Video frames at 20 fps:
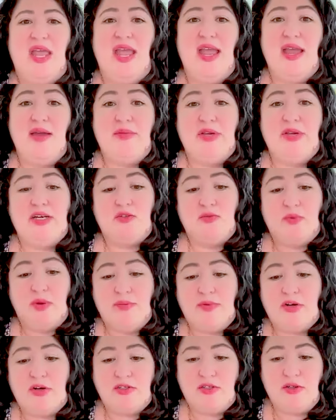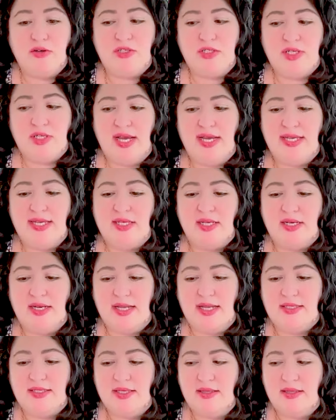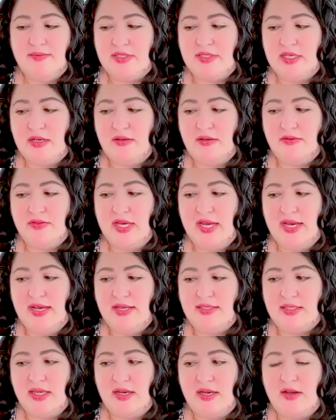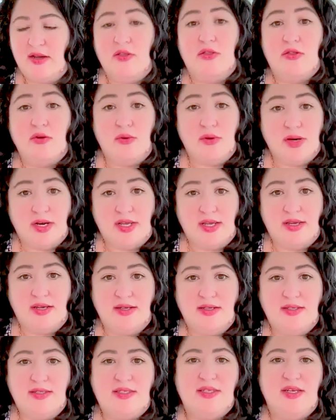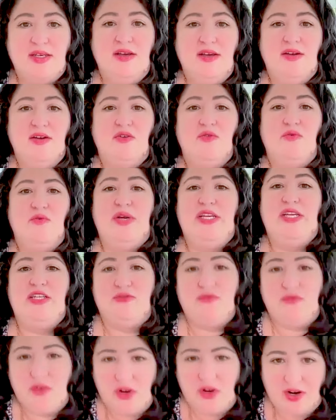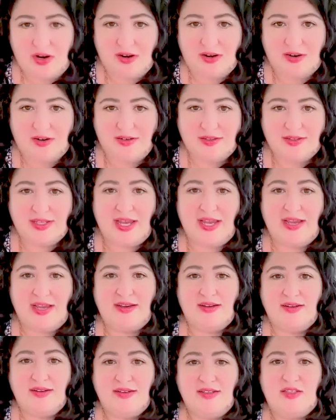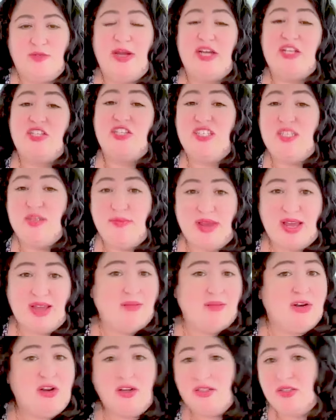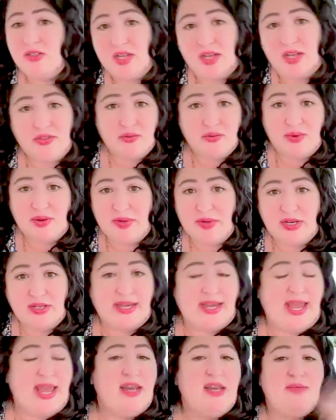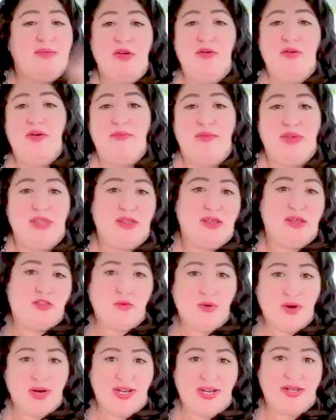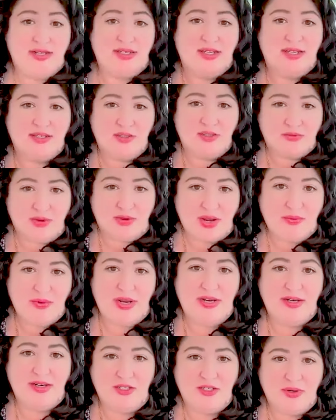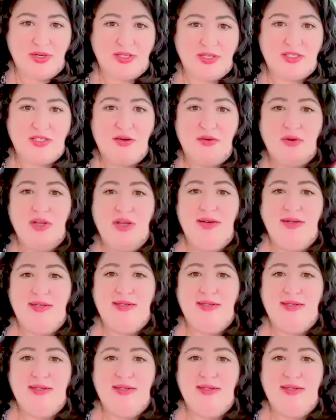And because women are socialized to not see themselves as like authorities, we defer, like, especially to men, but also to other women, like anybody who can be the authority and tell us the right way to do it. So